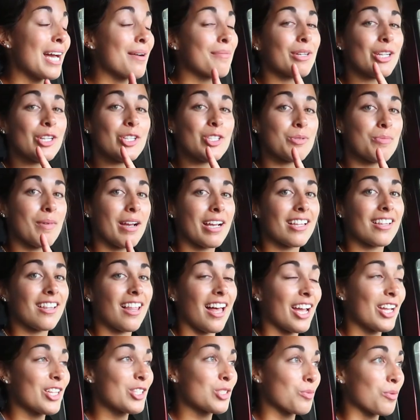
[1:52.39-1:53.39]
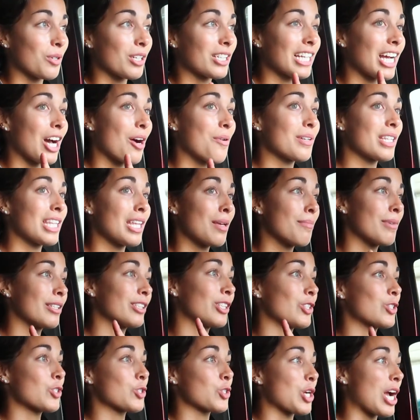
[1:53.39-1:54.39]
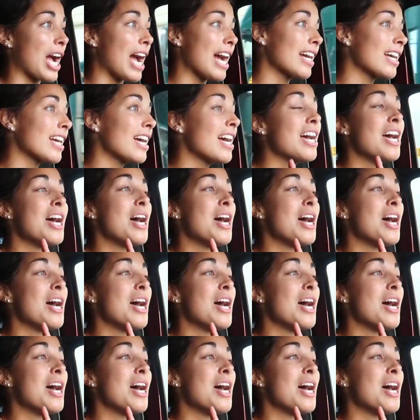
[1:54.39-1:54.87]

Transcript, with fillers: I'm gonna do my client's workout with him at the track.